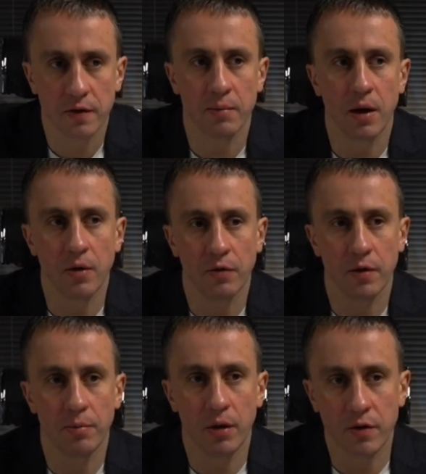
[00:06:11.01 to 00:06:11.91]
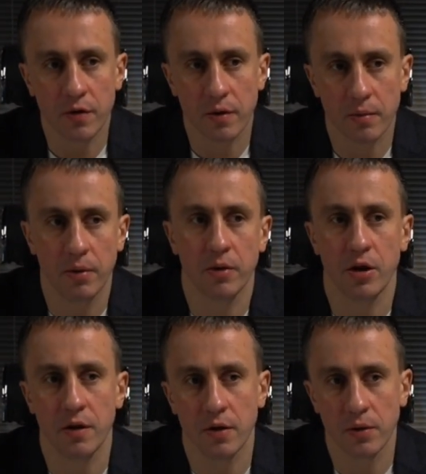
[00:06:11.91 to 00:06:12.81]
some out-of-the-box
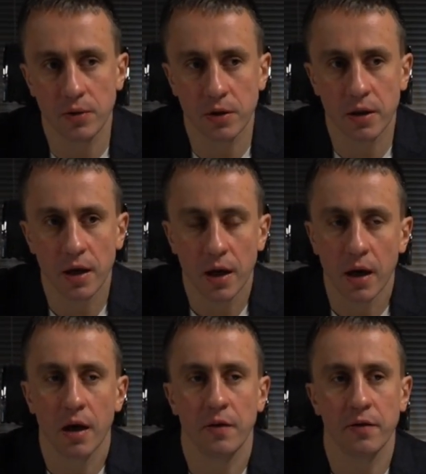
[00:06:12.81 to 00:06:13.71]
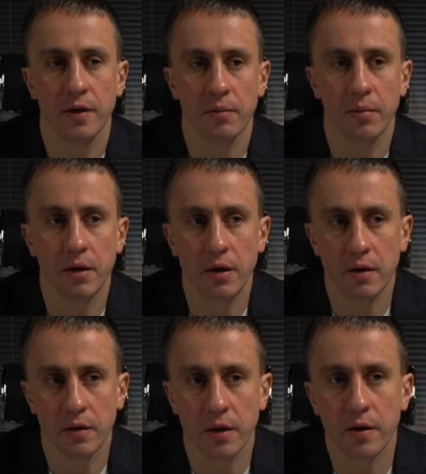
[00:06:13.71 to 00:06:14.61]
blockchain solution that can be
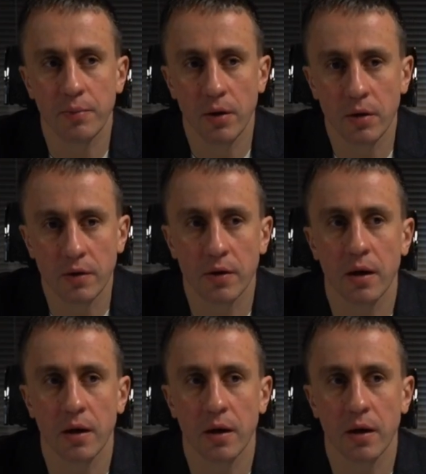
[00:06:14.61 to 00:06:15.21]
easily deployed,